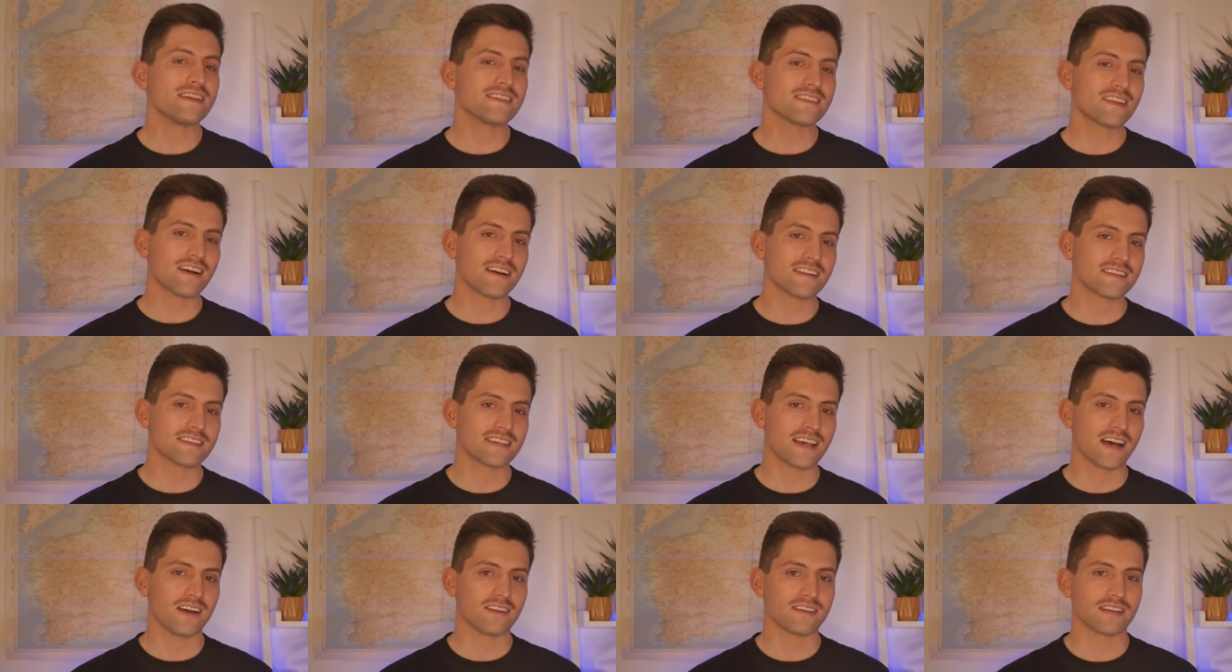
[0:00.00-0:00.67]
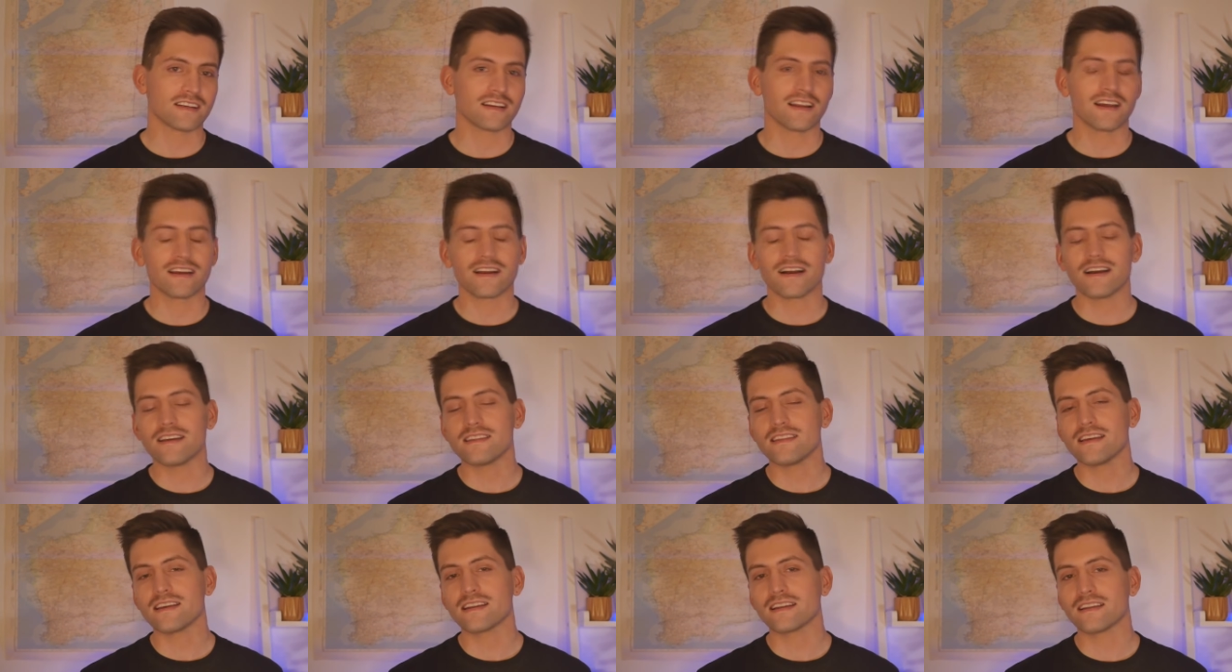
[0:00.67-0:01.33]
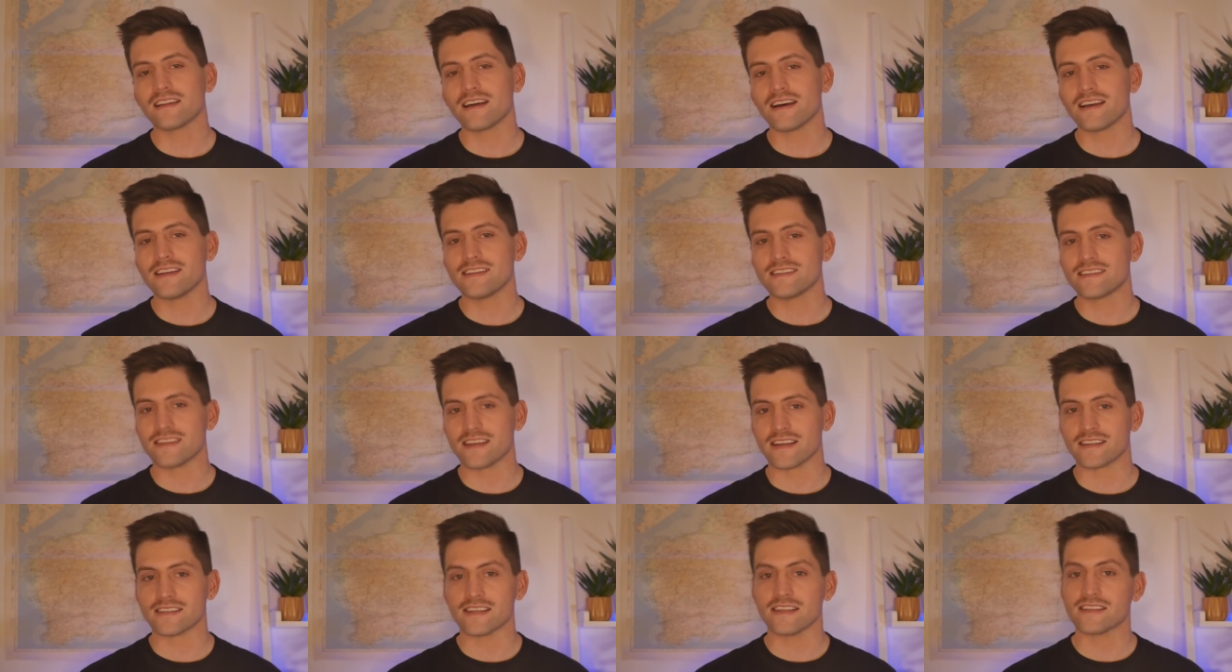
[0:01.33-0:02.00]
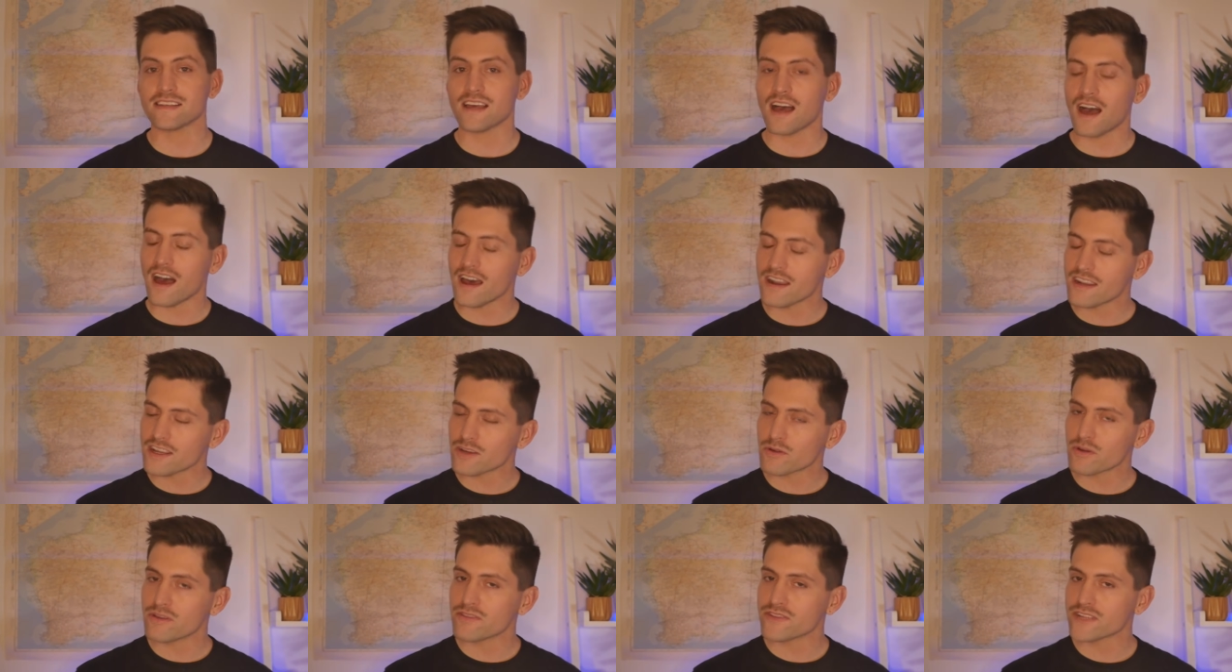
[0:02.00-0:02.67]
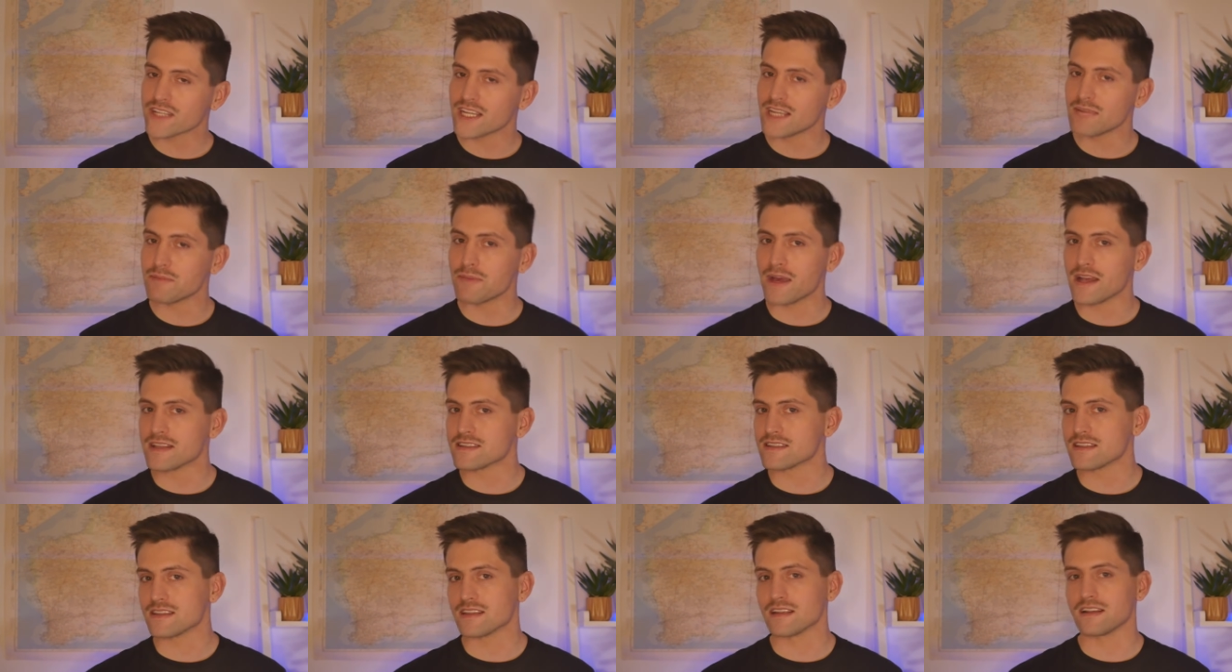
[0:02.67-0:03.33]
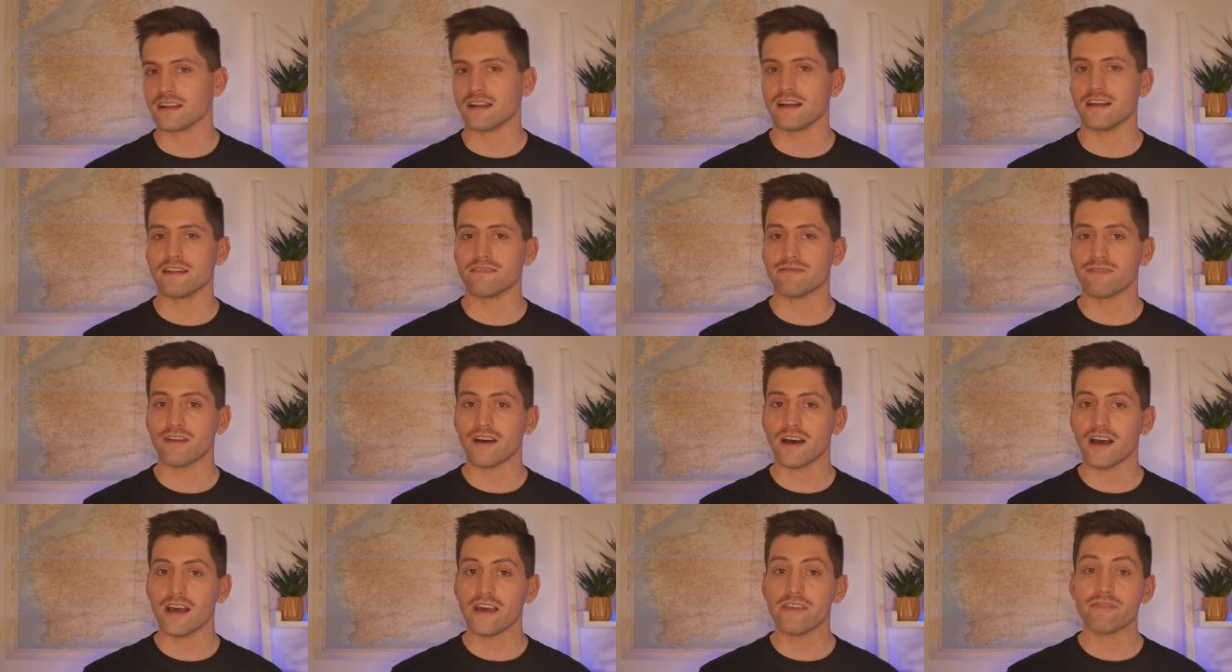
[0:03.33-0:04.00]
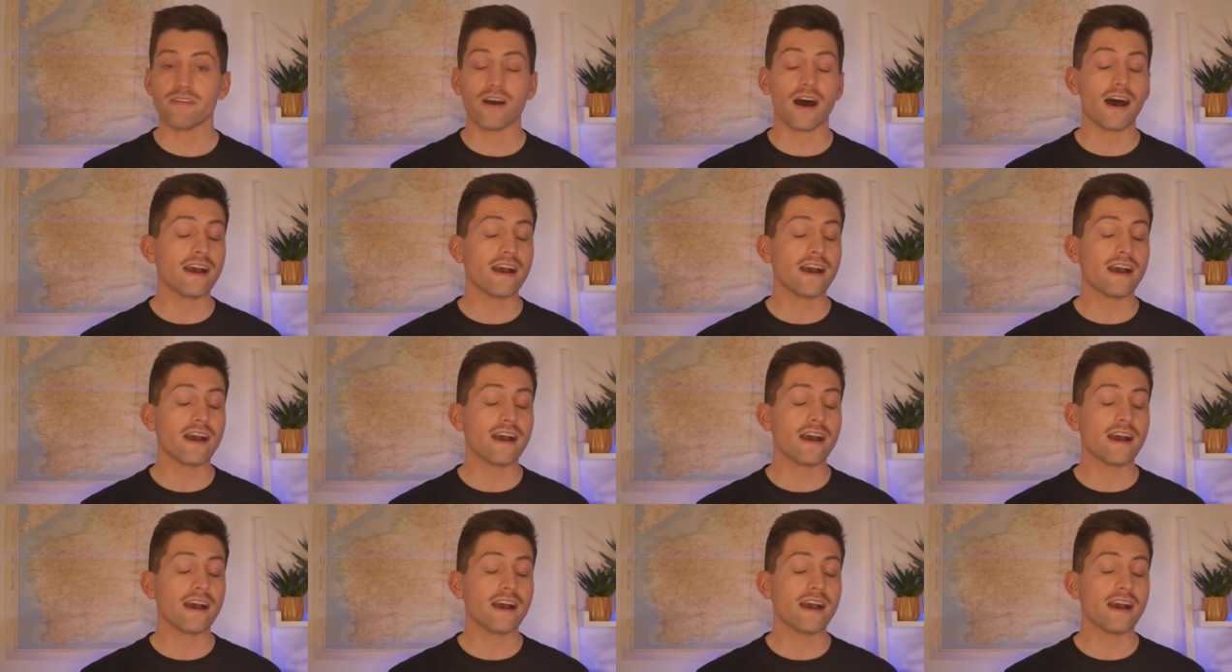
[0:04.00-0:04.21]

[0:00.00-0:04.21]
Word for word: I start sounding like I think Line 6 is unequivocally better than Line 5,